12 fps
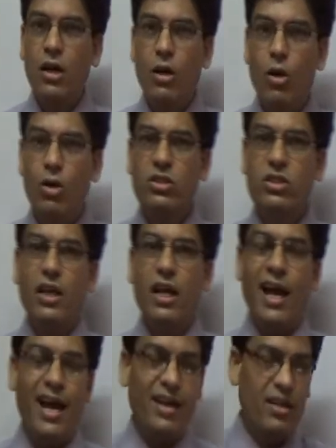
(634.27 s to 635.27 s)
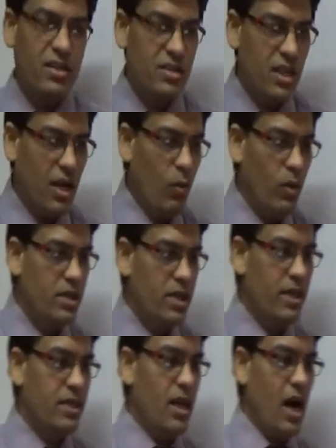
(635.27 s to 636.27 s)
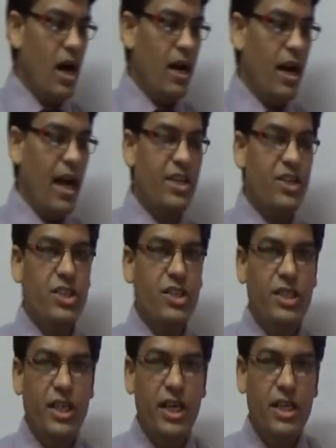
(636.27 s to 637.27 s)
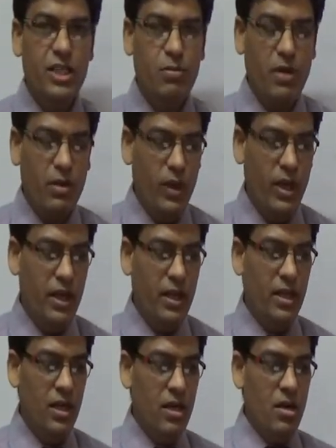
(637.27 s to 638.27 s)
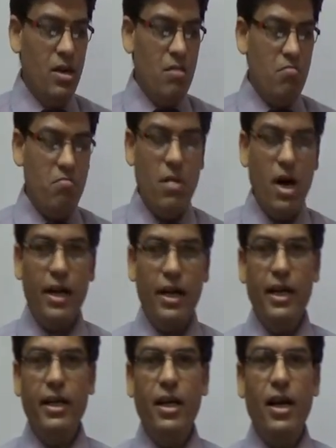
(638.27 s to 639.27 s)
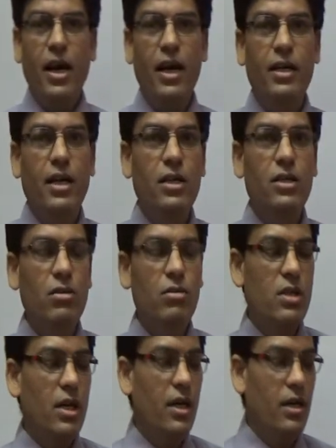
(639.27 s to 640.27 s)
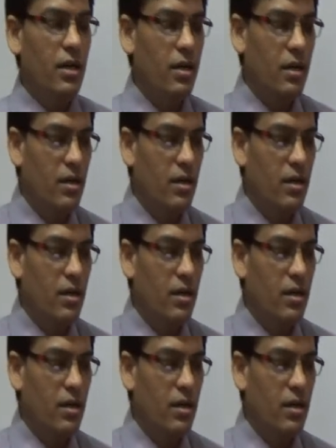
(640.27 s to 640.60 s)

goods and services are exchanged between marketer and a user,